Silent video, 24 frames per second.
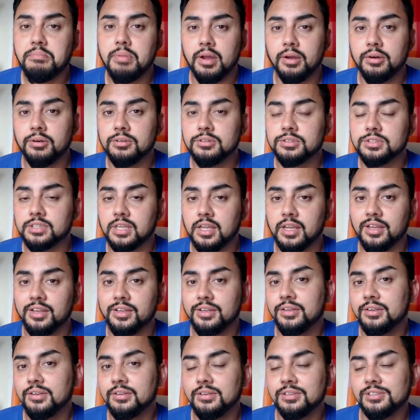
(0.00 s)
but
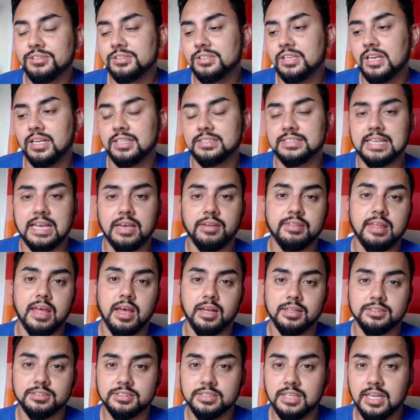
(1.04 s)
also cuts out that
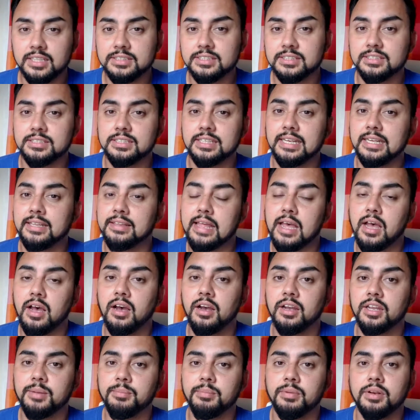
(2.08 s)
uncertainty and that
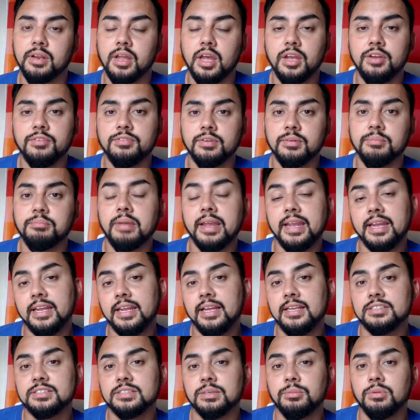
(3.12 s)
argument over
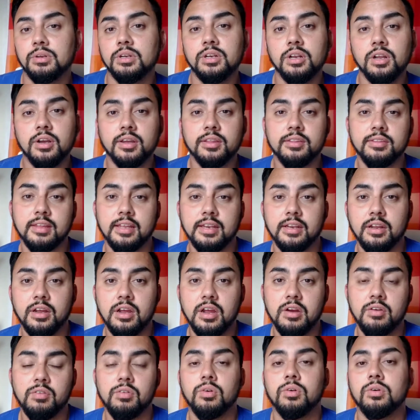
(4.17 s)
making someone look
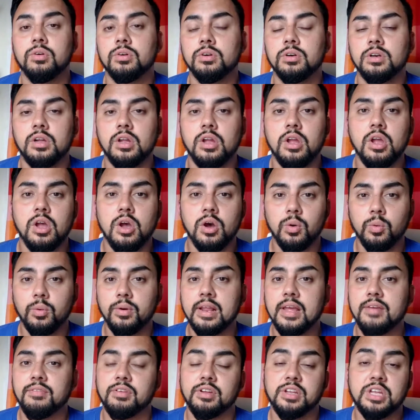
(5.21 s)
thinner or
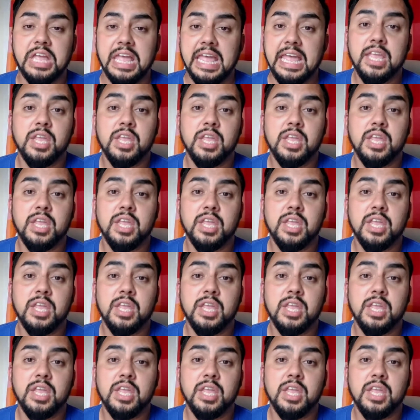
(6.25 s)
whatever.